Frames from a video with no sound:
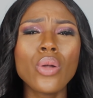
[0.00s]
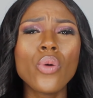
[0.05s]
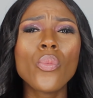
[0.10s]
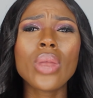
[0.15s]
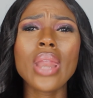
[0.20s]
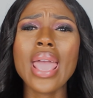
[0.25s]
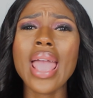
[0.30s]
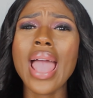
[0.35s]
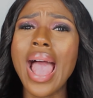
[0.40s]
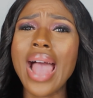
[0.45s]

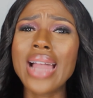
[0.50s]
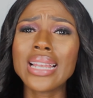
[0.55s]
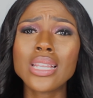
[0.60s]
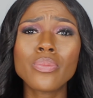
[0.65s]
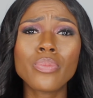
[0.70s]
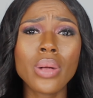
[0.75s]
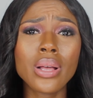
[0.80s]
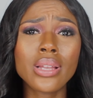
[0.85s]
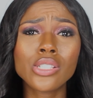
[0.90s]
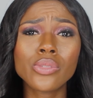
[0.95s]
When I had
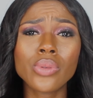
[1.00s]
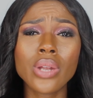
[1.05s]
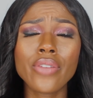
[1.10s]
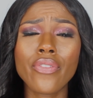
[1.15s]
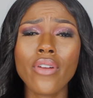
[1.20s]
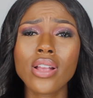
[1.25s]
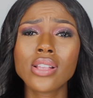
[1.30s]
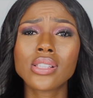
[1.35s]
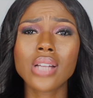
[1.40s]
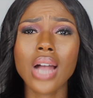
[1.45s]
the bundles when I
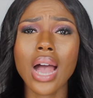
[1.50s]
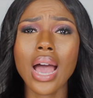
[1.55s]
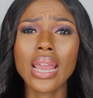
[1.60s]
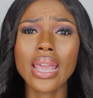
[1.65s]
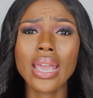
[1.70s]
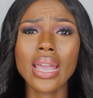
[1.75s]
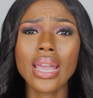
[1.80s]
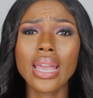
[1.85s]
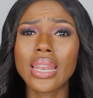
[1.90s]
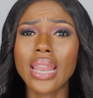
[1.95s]
first got
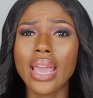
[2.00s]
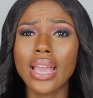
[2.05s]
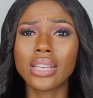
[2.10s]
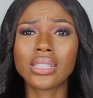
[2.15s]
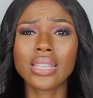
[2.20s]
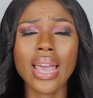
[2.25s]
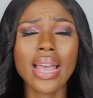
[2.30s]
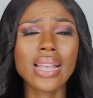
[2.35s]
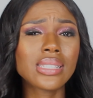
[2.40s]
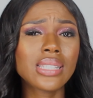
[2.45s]
it and I
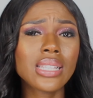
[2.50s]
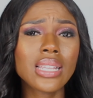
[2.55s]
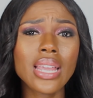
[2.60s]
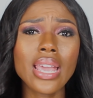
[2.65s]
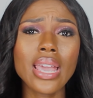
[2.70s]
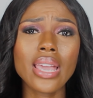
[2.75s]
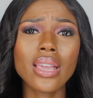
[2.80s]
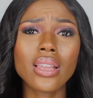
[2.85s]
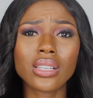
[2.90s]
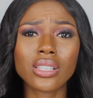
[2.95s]
tested
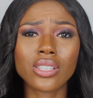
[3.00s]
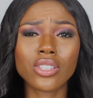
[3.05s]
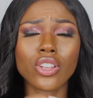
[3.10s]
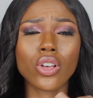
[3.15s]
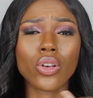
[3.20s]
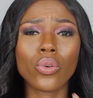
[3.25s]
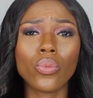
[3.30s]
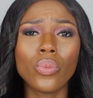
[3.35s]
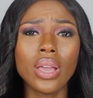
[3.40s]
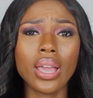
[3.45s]
it, you
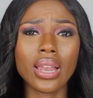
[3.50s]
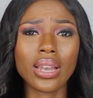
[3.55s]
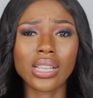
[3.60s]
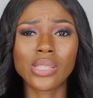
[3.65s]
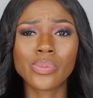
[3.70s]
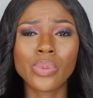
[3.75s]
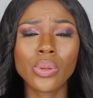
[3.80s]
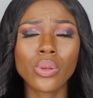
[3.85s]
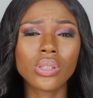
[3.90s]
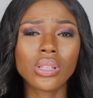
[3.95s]
know, and
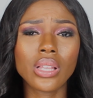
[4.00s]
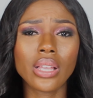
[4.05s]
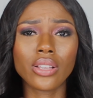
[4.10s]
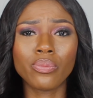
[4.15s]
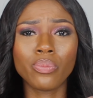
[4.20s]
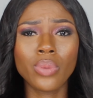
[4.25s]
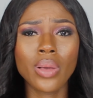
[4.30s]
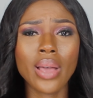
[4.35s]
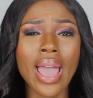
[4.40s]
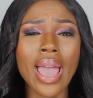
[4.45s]
just pulled
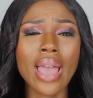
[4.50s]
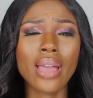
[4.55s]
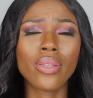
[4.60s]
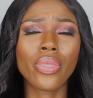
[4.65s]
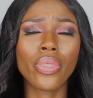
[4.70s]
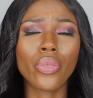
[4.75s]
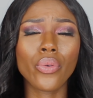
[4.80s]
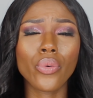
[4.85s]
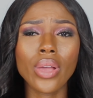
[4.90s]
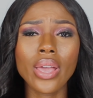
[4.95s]
like my
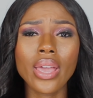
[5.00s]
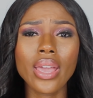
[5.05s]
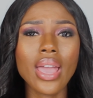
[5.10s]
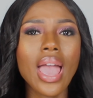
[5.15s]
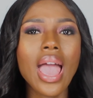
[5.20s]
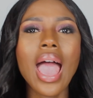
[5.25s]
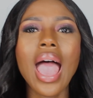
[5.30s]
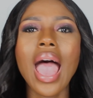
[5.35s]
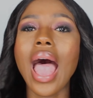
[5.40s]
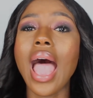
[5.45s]
hand through it,
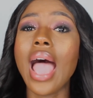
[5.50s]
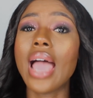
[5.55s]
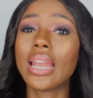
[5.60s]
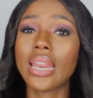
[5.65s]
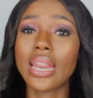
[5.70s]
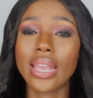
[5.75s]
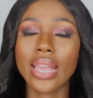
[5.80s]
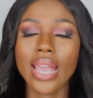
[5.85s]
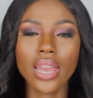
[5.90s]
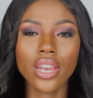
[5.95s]
I
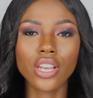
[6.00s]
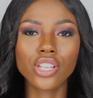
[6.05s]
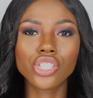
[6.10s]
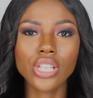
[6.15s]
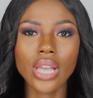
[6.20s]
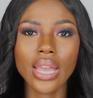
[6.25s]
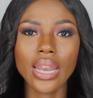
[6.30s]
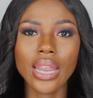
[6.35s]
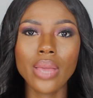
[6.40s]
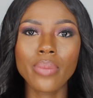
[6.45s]
didn't get the
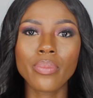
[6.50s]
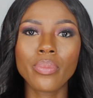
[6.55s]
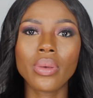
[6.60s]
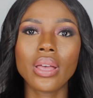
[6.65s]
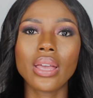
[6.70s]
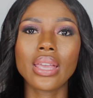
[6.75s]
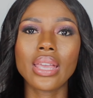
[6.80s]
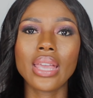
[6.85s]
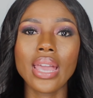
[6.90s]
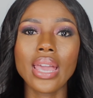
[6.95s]
shedding.
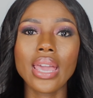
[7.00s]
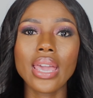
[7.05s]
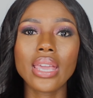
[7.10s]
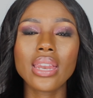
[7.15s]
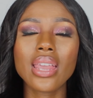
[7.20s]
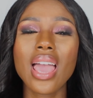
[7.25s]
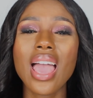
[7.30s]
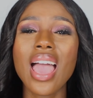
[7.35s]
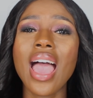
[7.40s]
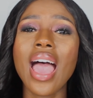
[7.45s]
But
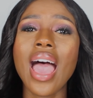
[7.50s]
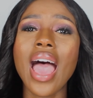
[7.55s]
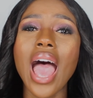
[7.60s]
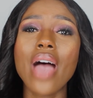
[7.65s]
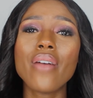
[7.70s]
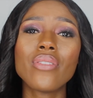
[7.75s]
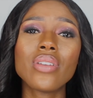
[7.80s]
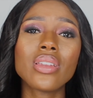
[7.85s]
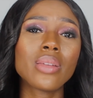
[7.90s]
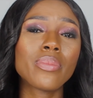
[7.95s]
again,
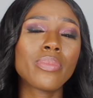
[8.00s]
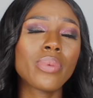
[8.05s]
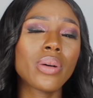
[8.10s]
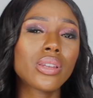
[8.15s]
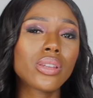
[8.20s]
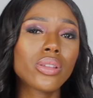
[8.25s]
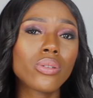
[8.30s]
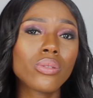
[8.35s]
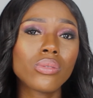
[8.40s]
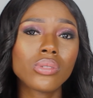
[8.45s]
having the
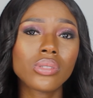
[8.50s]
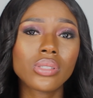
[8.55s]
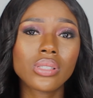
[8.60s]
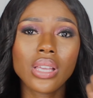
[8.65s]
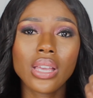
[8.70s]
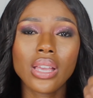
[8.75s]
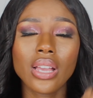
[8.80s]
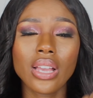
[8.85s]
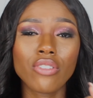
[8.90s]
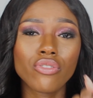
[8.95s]

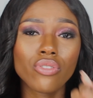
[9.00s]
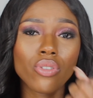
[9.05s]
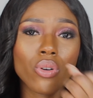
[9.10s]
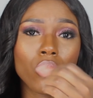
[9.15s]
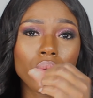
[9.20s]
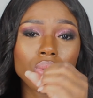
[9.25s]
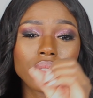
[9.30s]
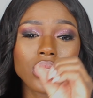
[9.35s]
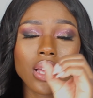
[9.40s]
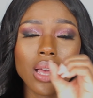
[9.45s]
bundles
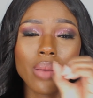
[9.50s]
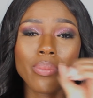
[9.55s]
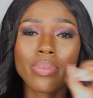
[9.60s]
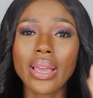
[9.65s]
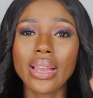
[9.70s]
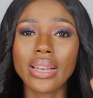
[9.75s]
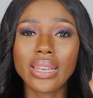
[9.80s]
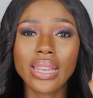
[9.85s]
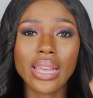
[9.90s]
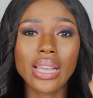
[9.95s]
rolled up
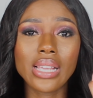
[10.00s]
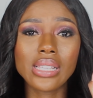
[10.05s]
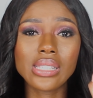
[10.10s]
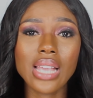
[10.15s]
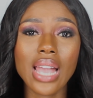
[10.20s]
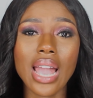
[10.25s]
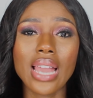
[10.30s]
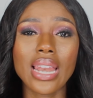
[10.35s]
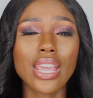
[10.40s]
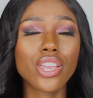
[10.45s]
like this
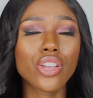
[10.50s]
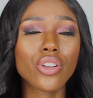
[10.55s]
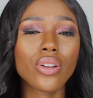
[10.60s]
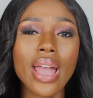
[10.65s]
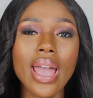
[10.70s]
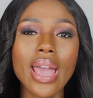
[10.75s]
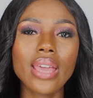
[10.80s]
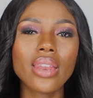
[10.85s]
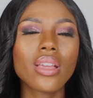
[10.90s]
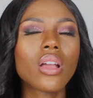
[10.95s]
and in your
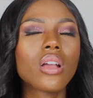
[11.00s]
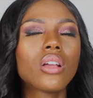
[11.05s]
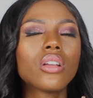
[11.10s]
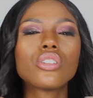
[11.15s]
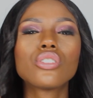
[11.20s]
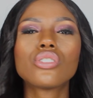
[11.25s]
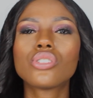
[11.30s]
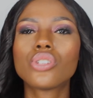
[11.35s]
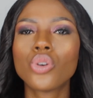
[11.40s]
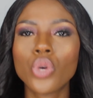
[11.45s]
head,
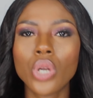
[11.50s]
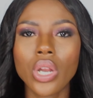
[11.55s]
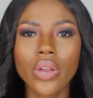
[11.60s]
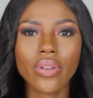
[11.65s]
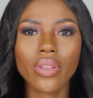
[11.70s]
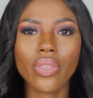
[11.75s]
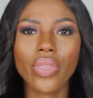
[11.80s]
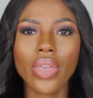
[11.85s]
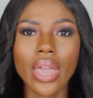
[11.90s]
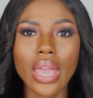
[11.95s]
two
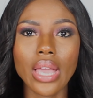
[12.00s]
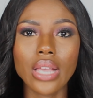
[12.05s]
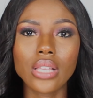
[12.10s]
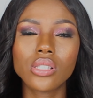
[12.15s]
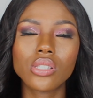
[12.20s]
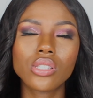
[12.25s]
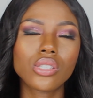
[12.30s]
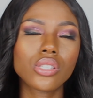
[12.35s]
different things.